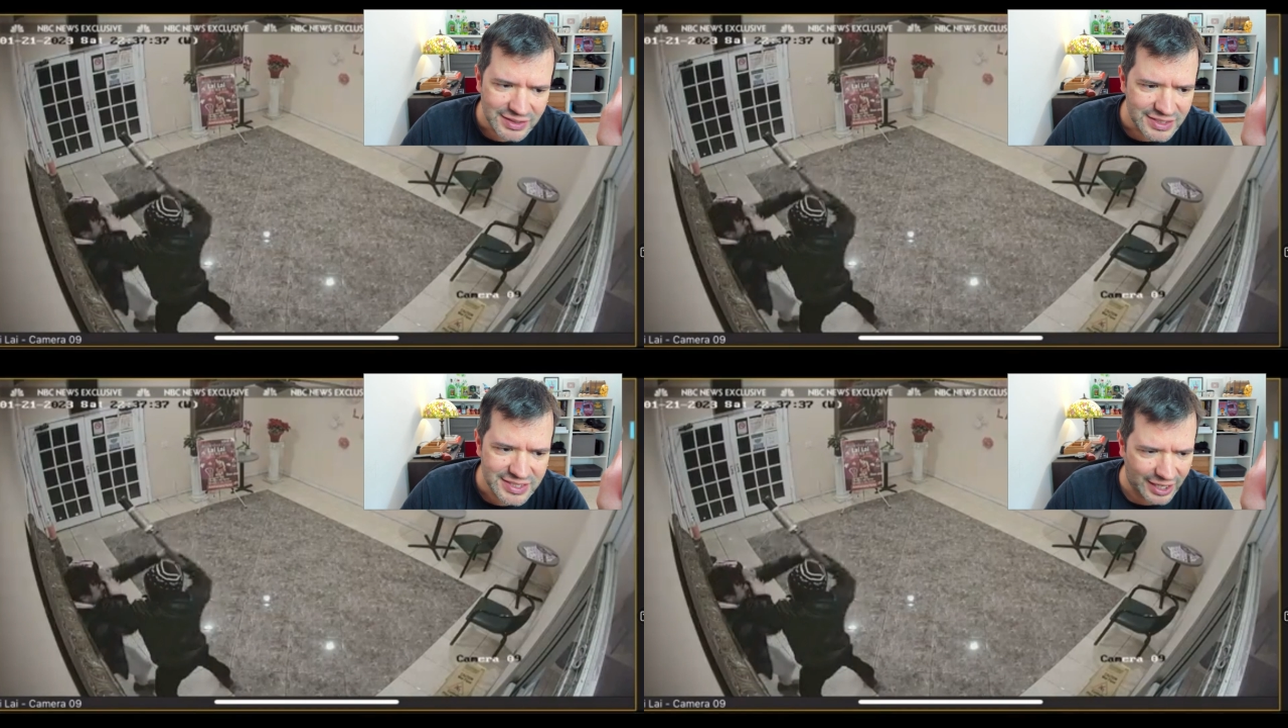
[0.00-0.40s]

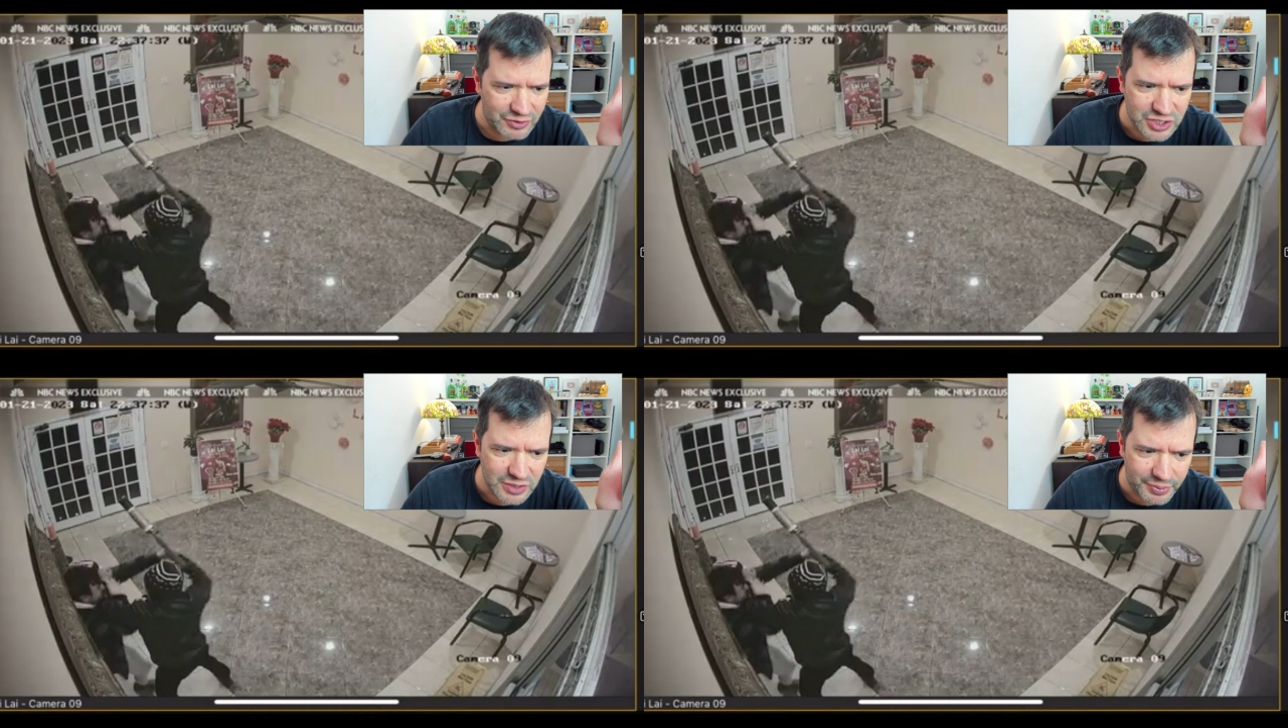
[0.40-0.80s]
sound
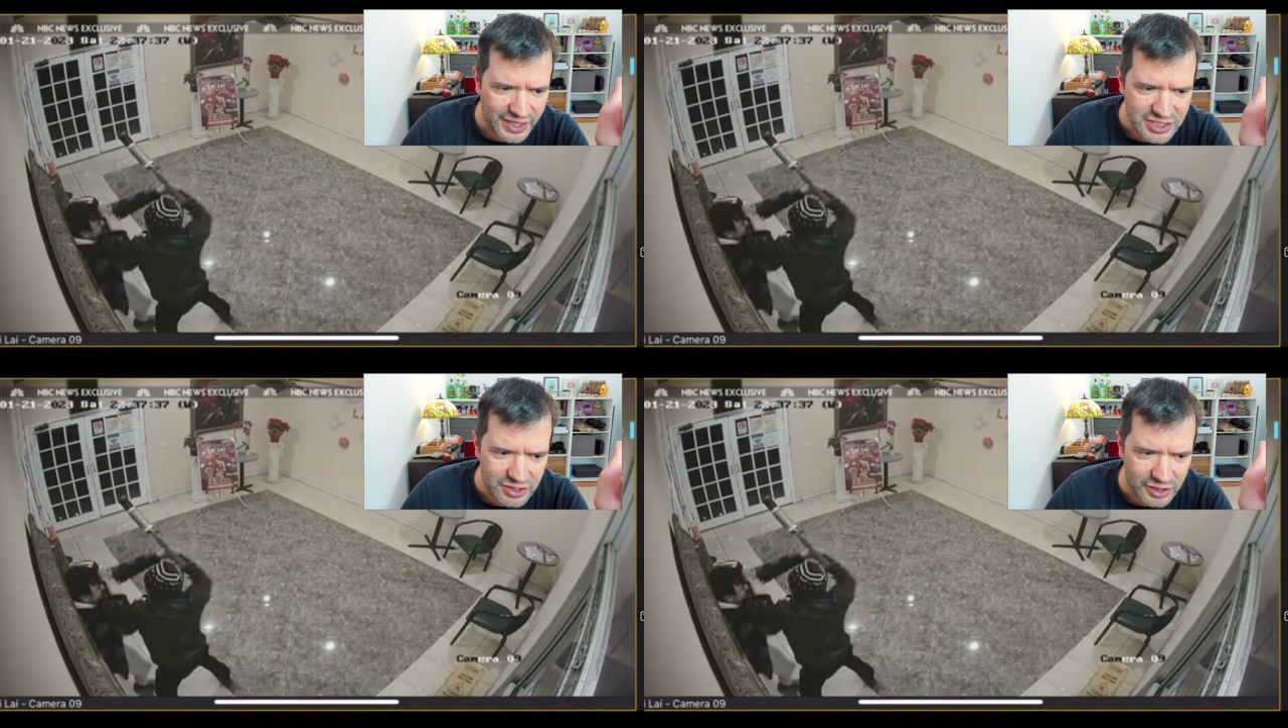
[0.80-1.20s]

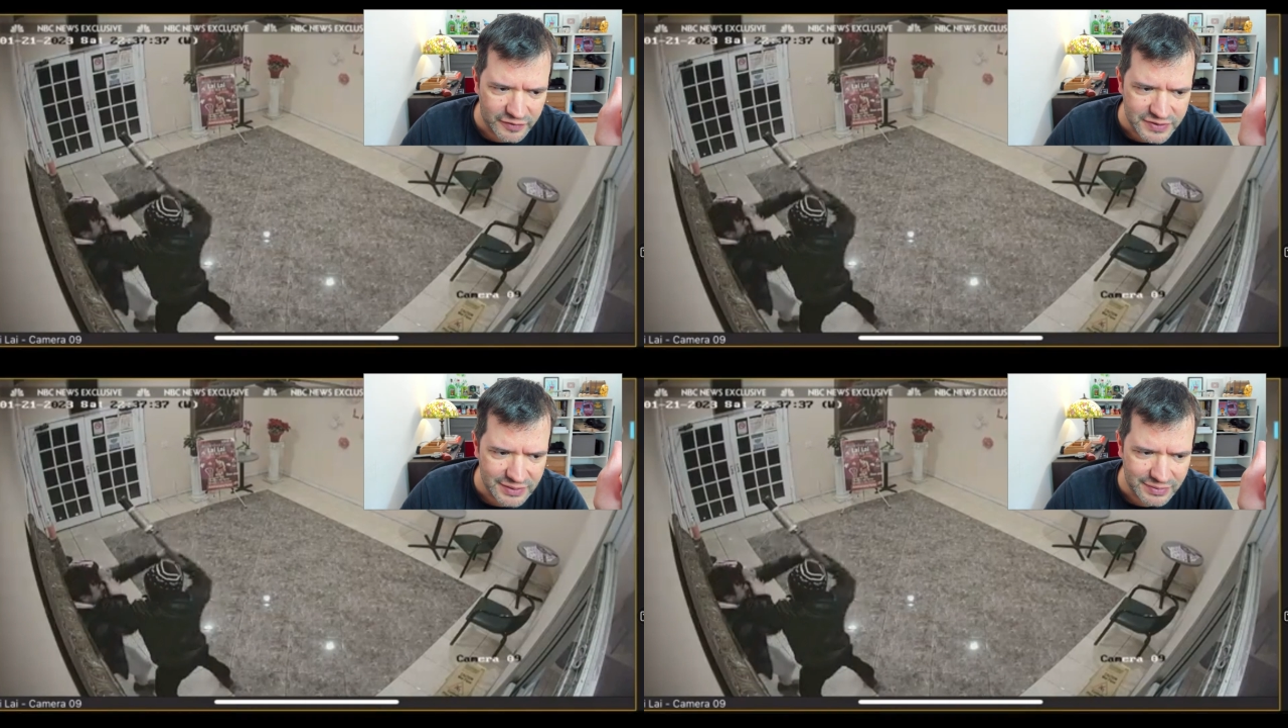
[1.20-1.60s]
suppressor
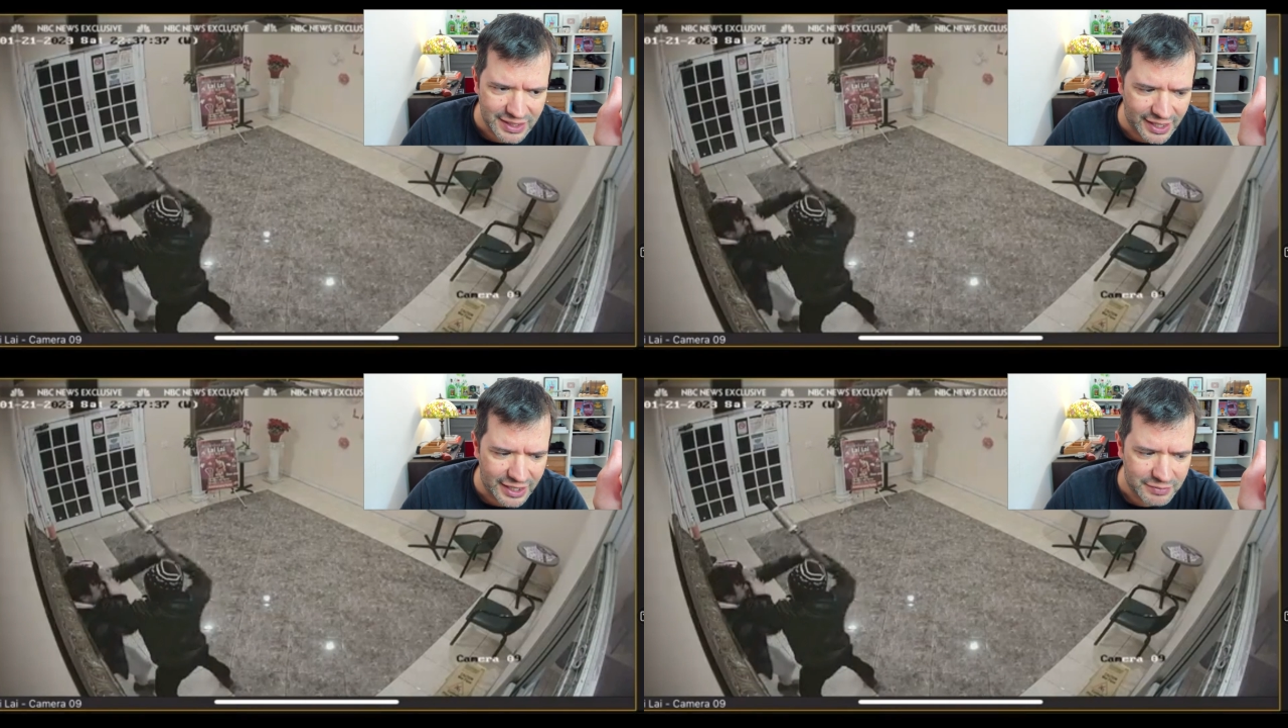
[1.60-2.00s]
of some
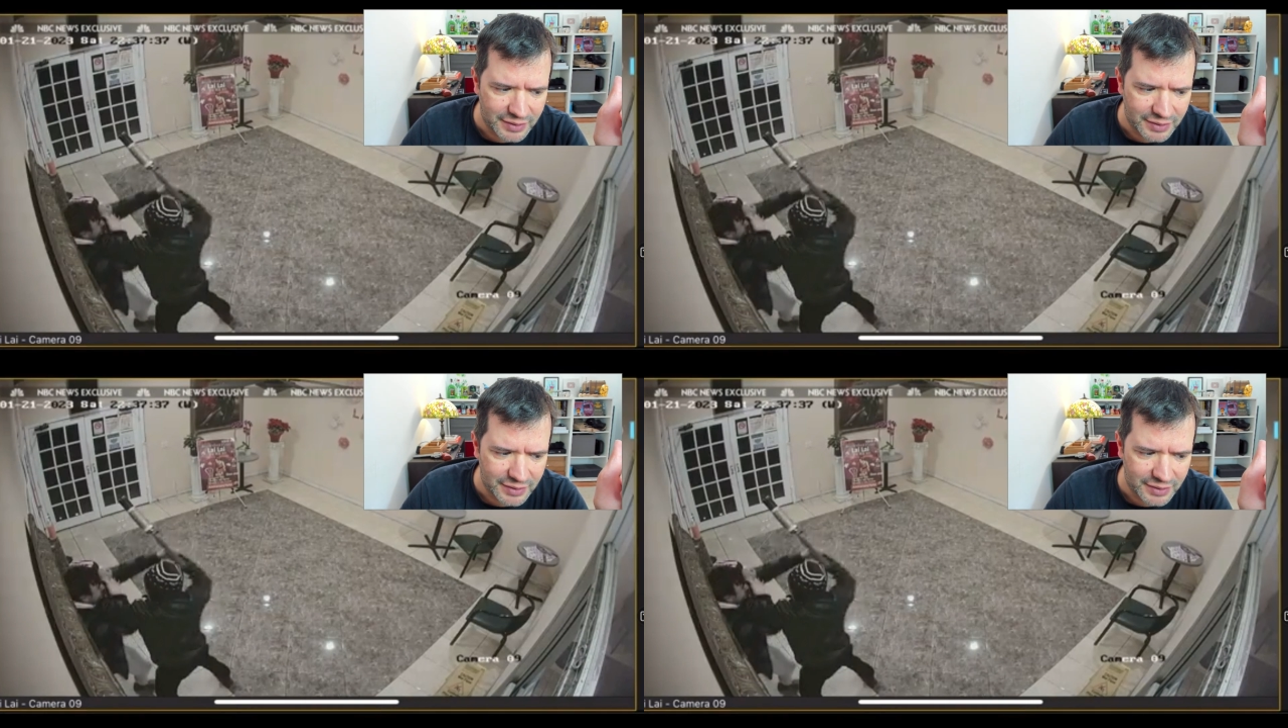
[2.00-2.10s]
kind.